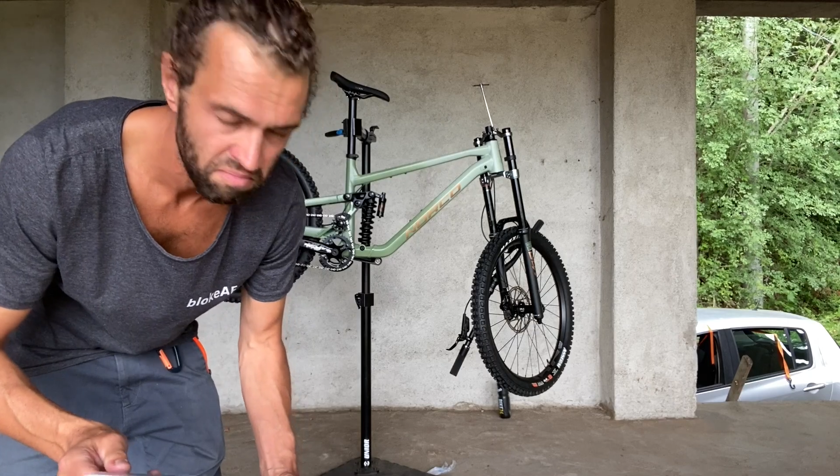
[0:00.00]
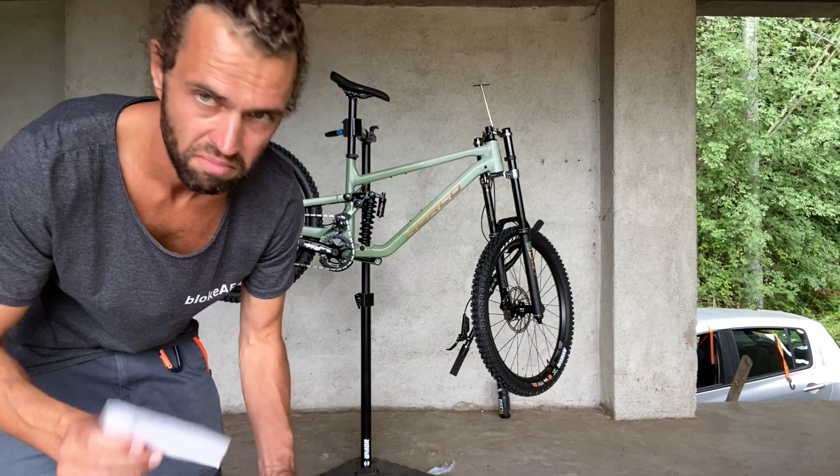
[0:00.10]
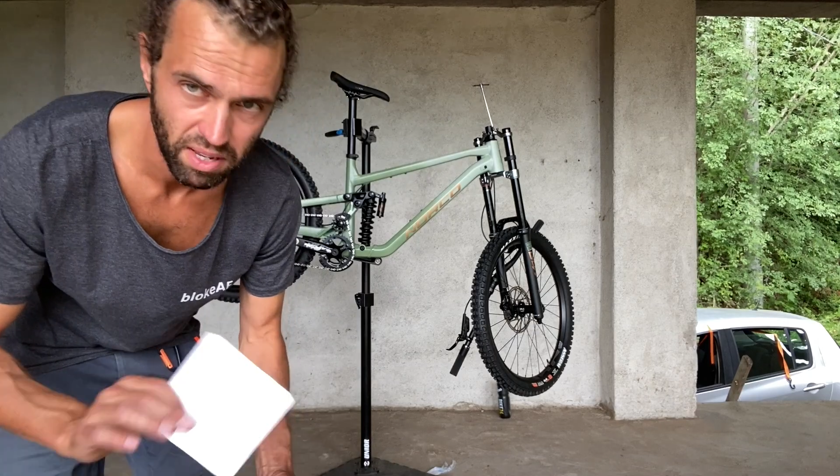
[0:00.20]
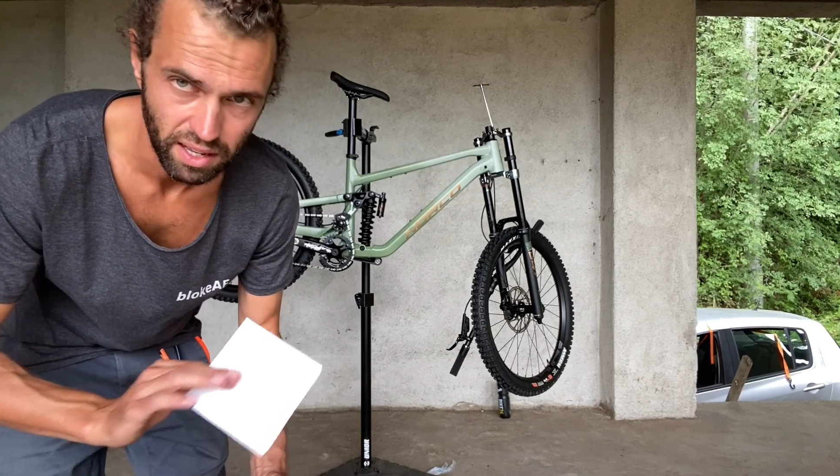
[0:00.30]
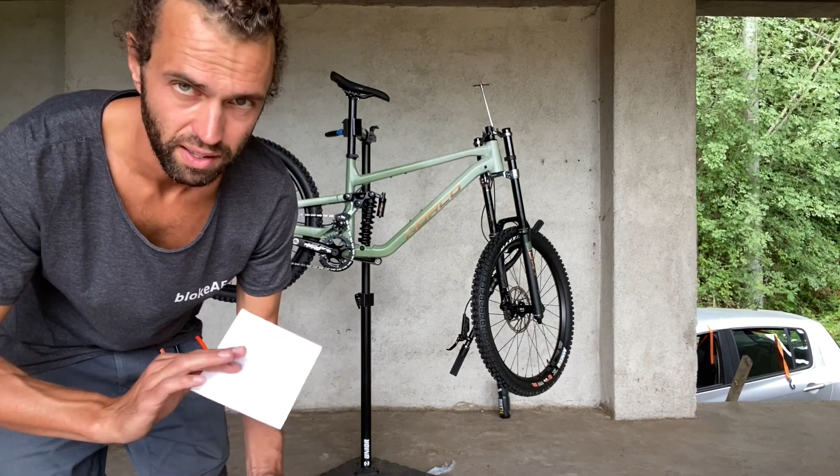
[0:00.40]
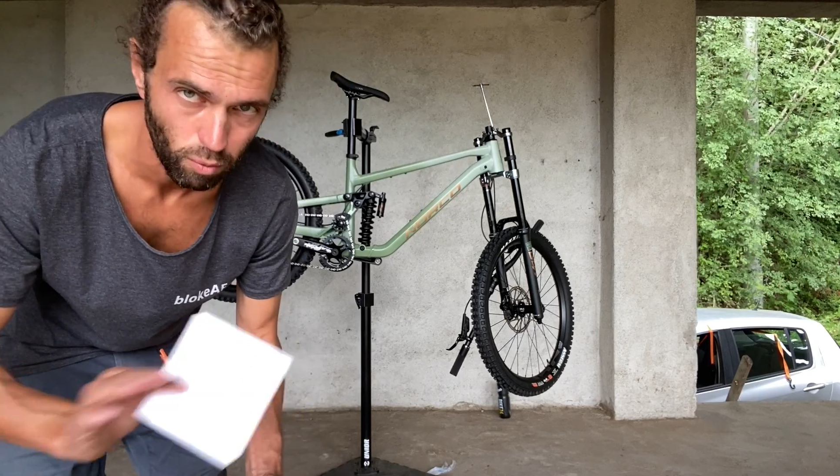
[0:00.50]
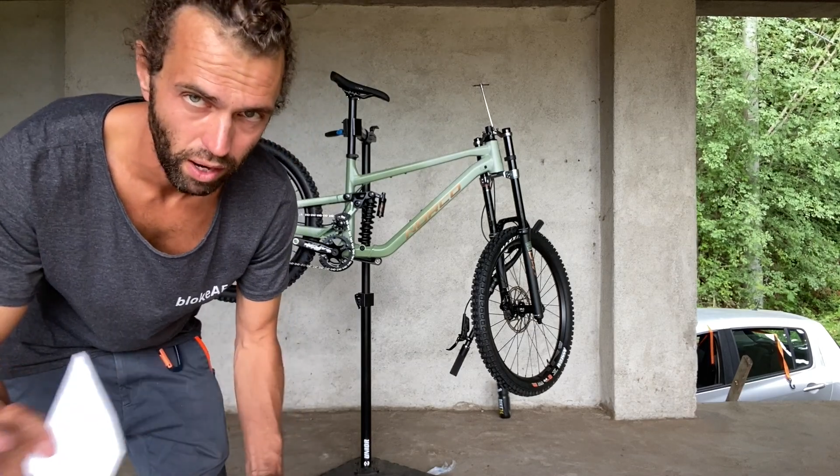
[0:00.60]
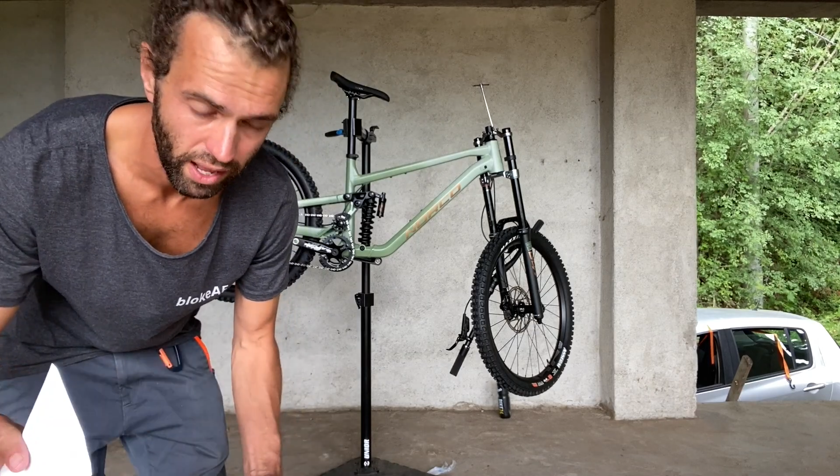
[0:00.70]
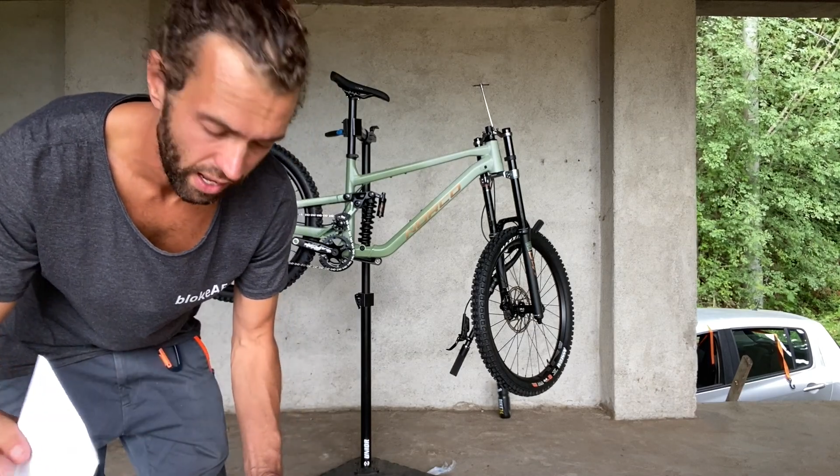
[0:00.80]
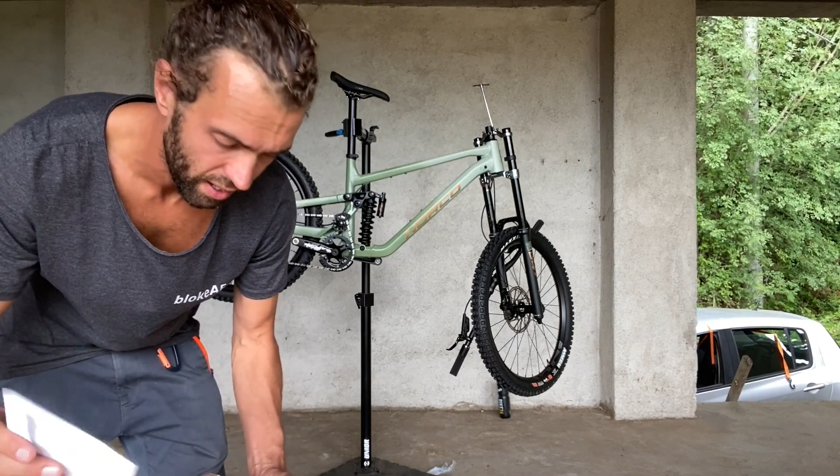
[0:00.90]
Yeah, they're way
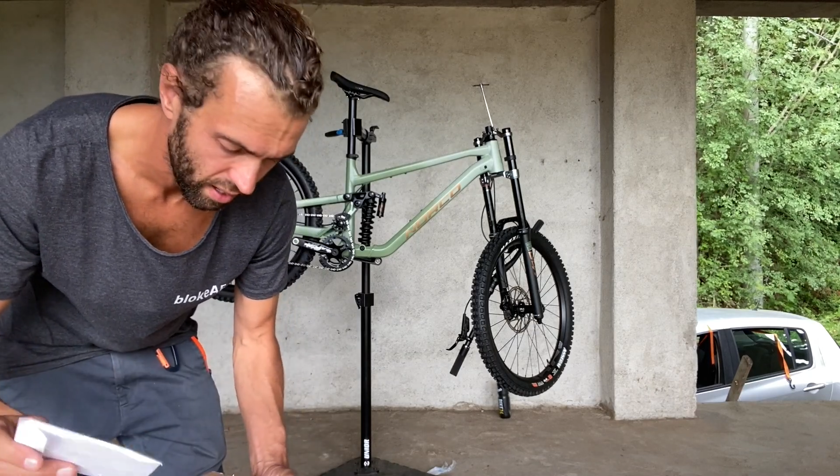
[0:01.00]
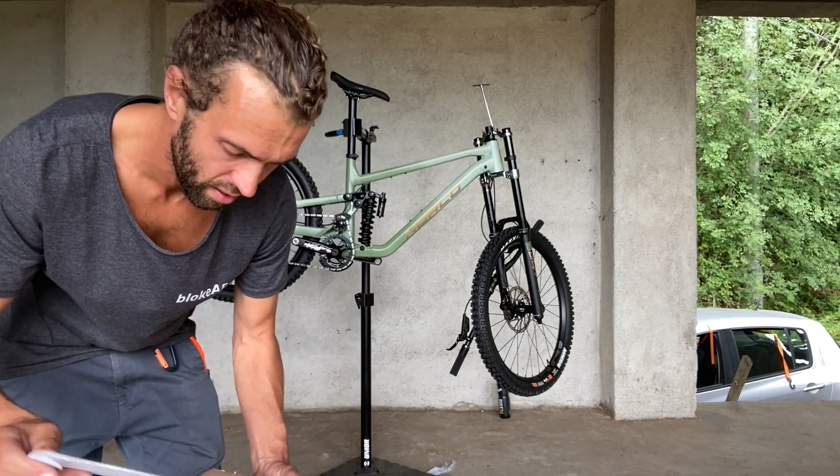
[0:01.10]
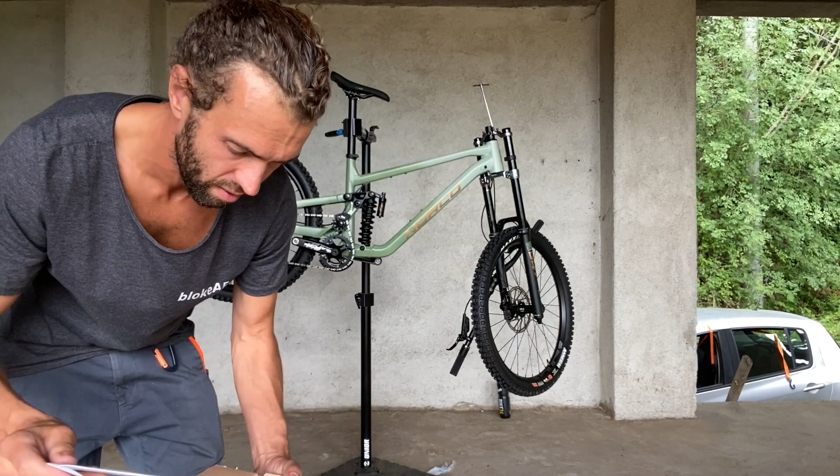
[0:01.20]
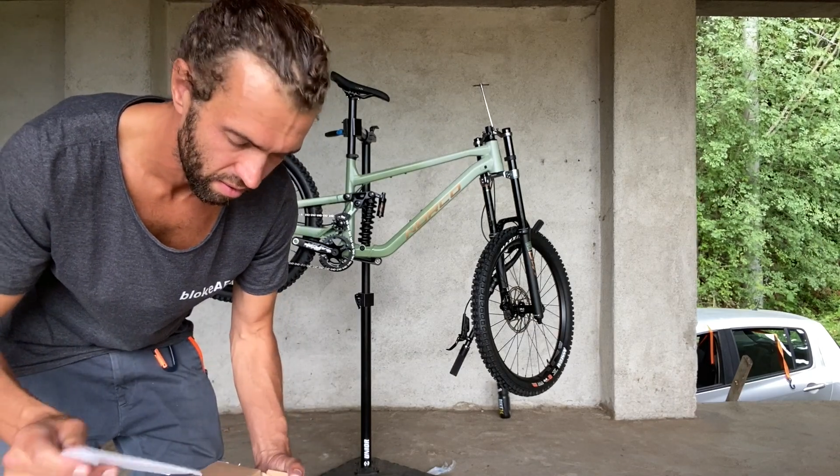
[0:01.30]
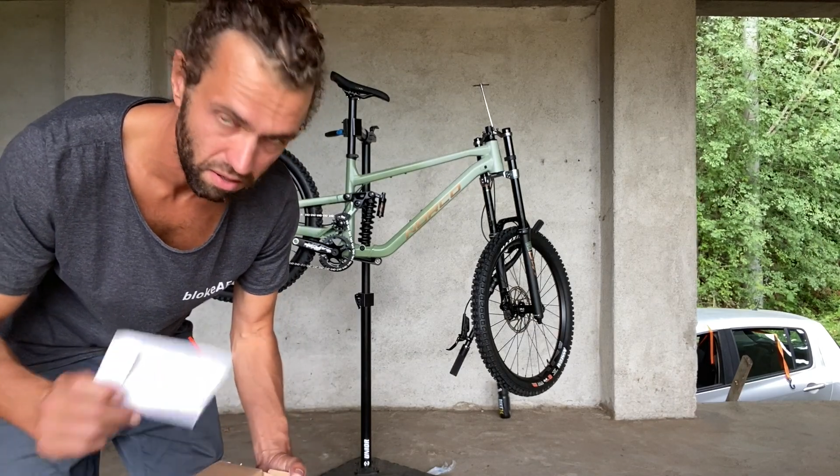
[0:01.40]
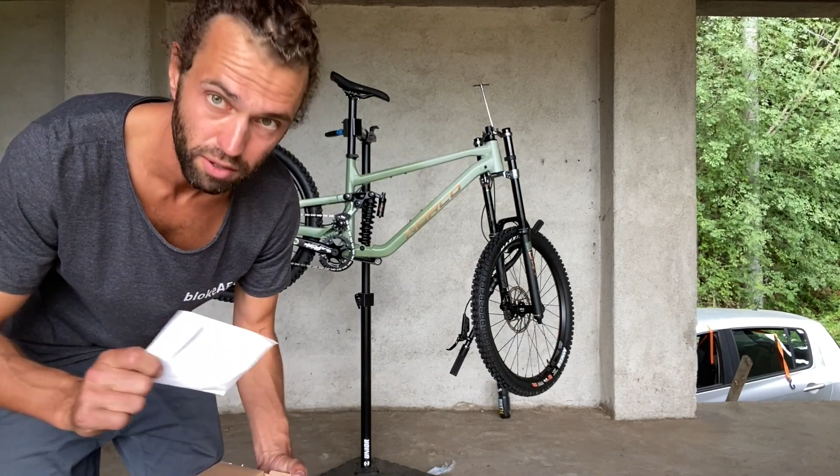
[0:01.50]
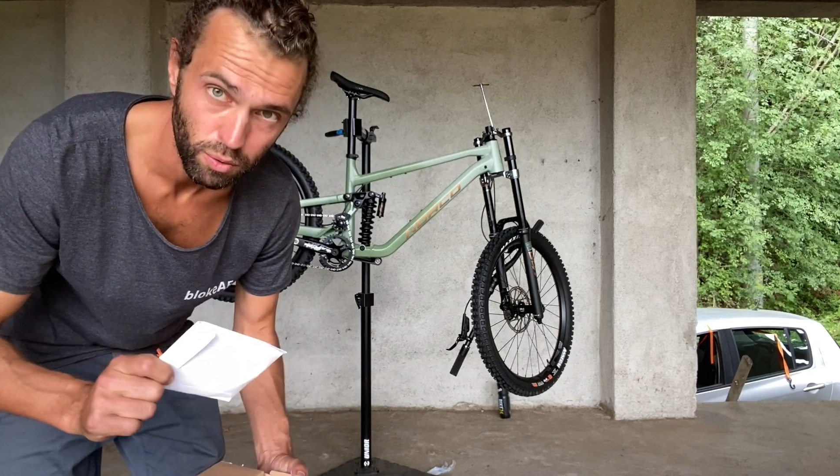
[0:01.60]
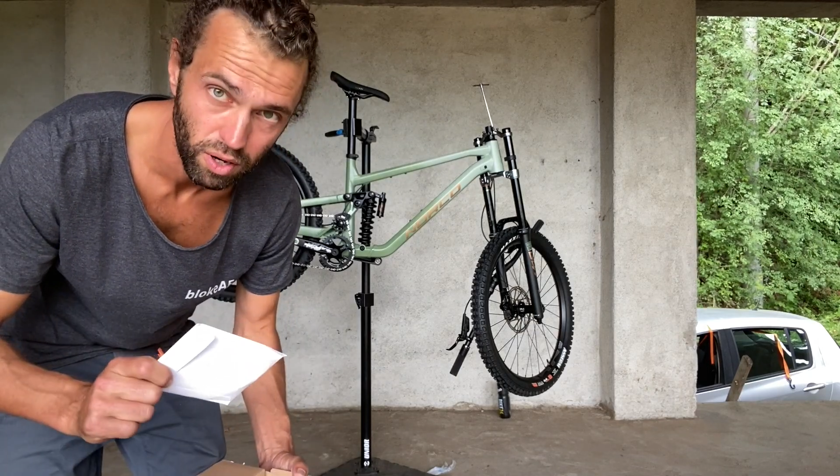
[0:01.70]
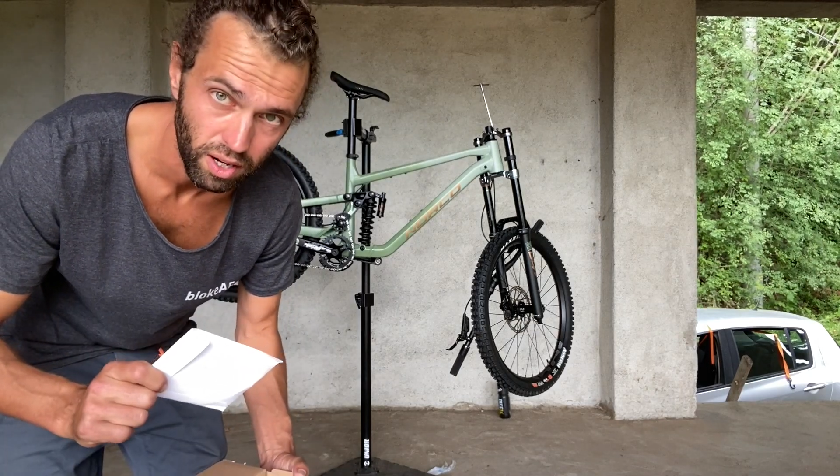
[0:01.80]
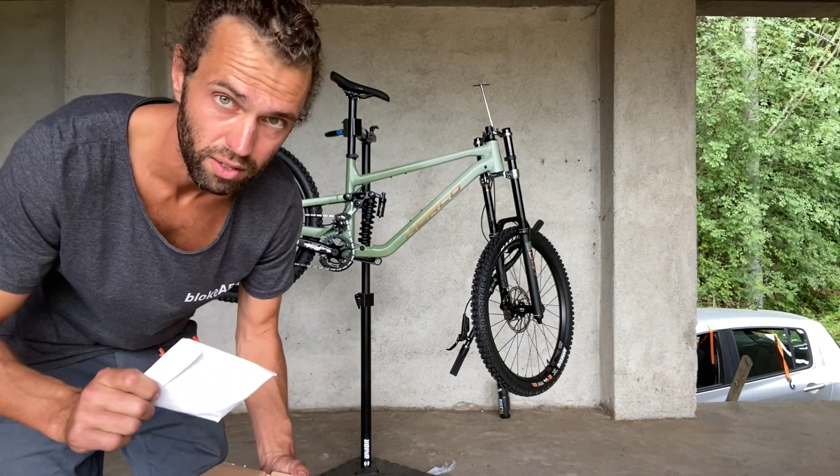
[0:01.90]
ahead. Good
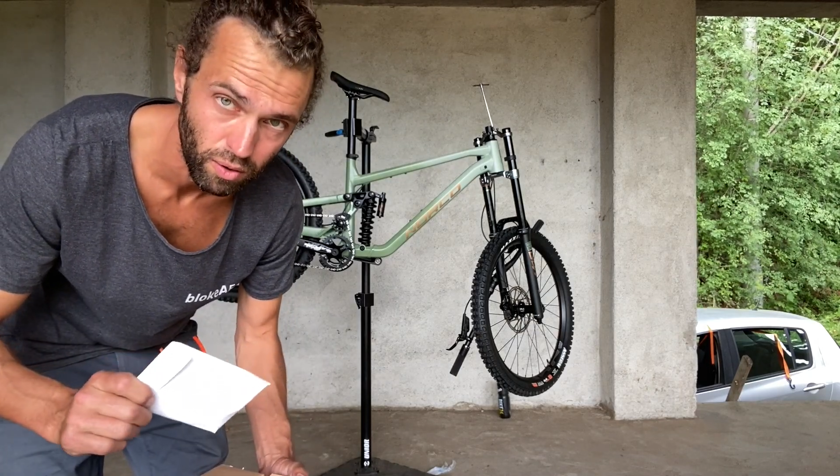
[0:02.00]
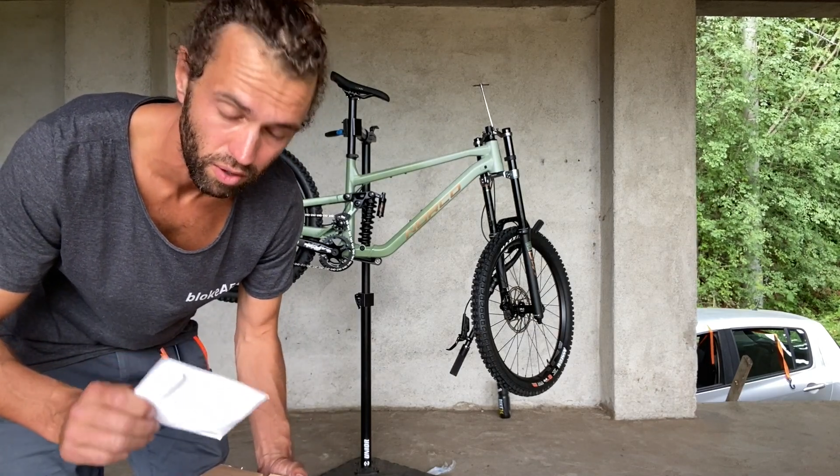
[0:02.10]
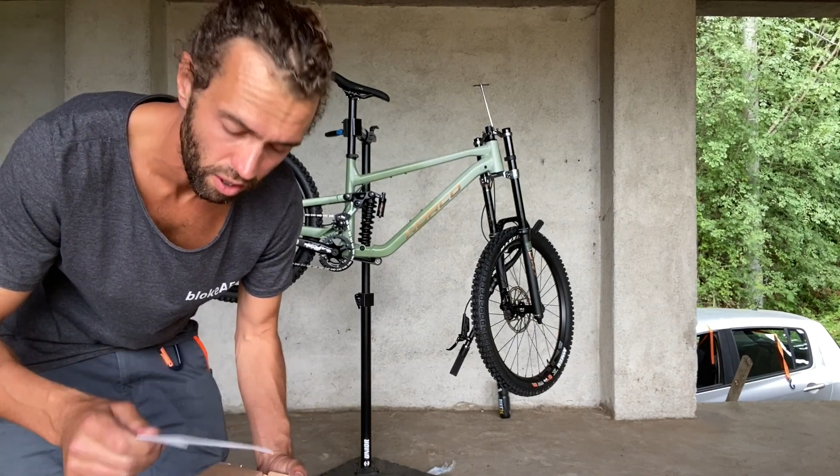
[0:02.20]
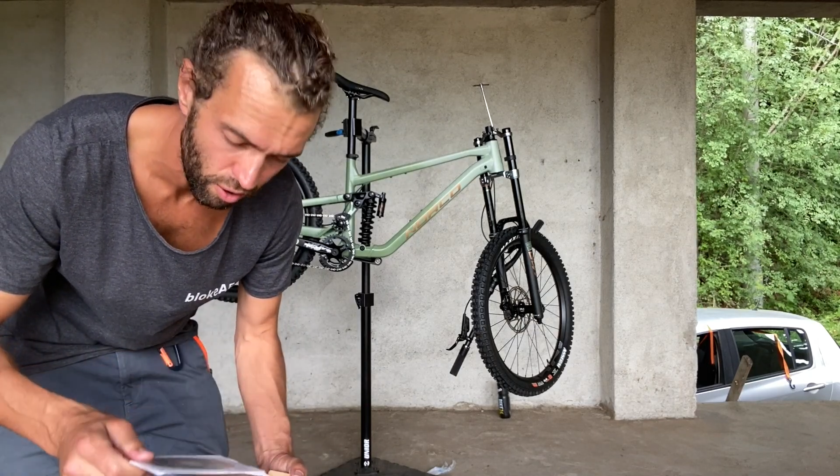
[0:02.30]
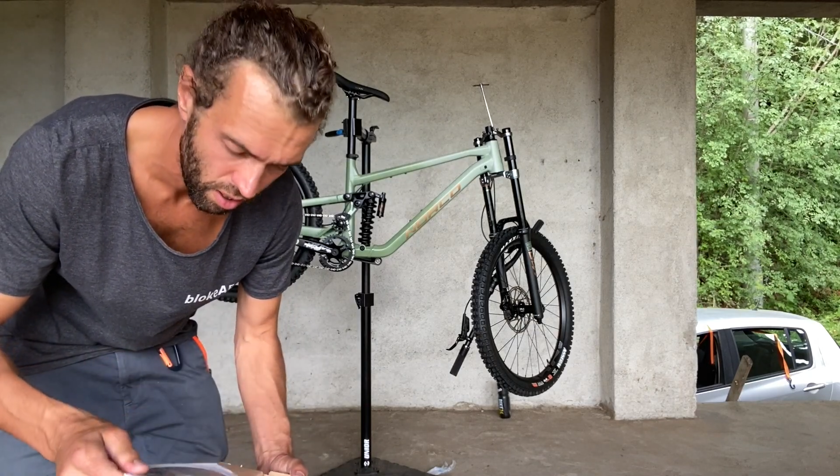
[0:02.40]
work, Norco.